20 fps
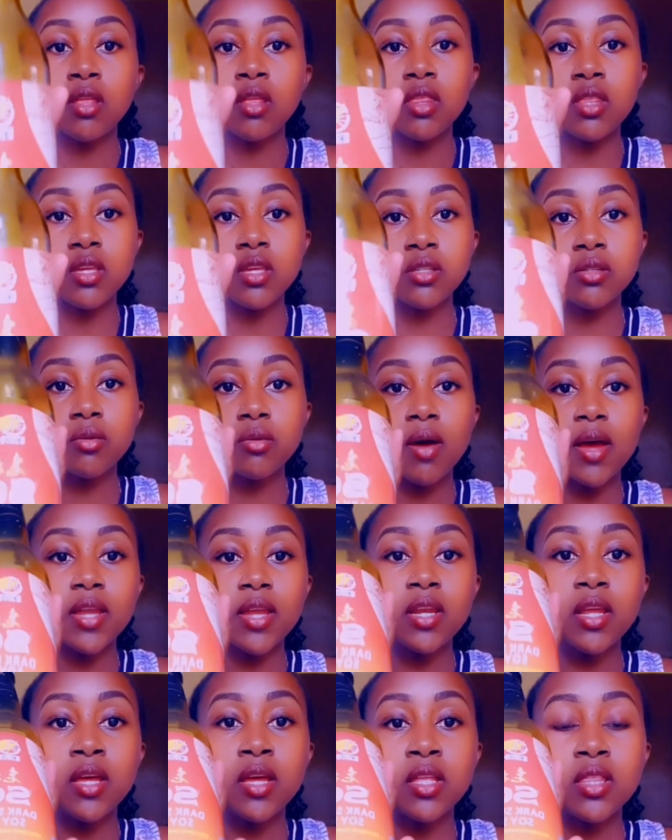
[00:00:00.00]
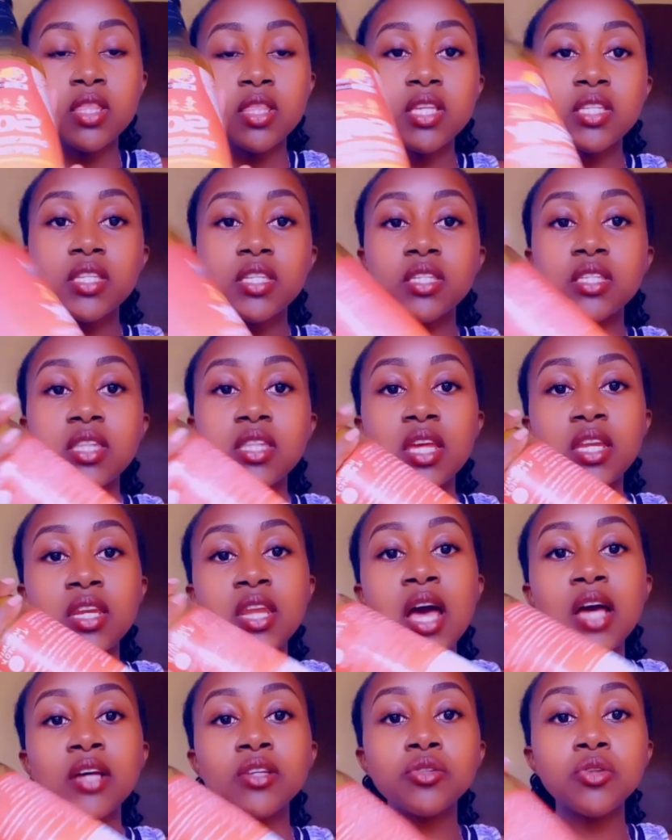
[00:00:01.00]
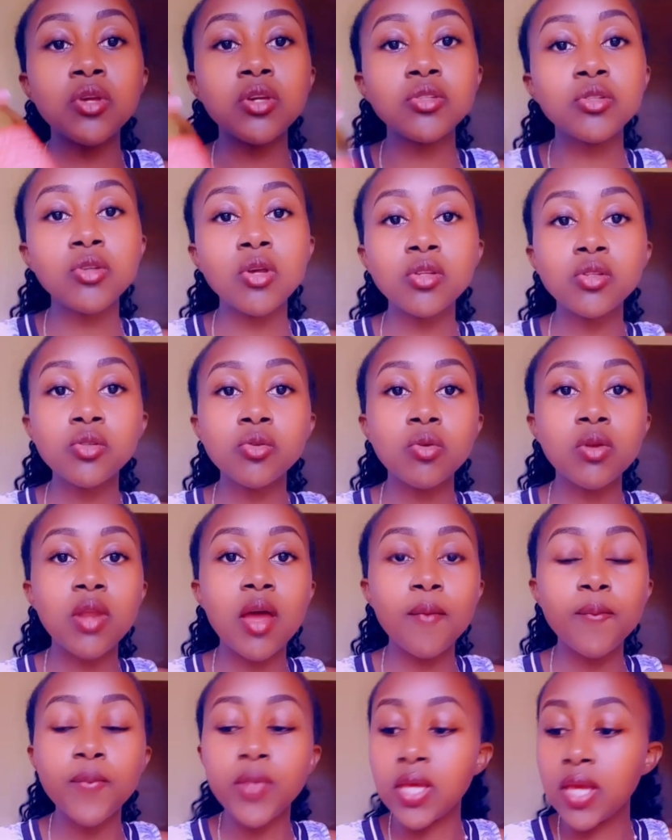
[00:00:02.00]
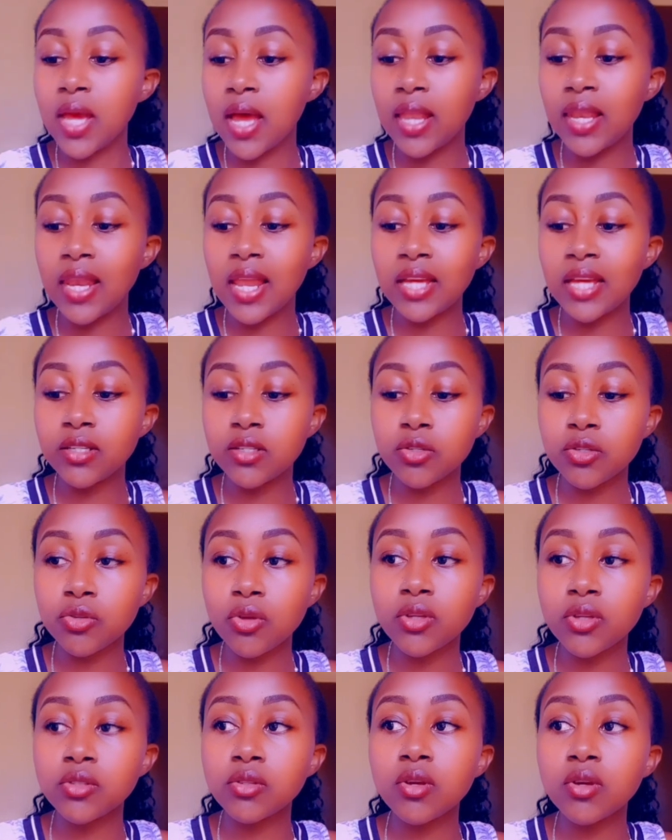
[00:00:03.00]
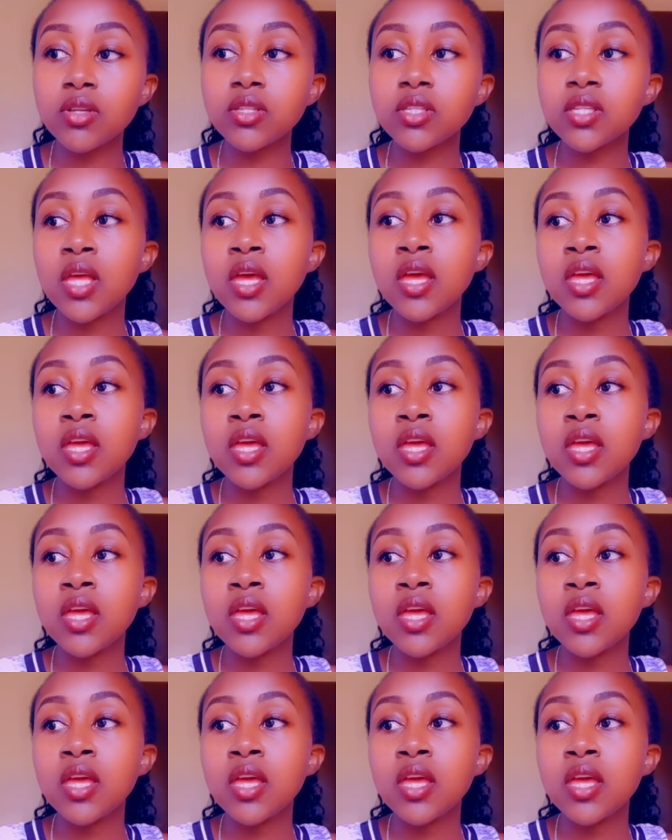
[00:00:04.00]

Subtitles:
This one, this is the dark soy sauce. Kuna pia light soy sauce.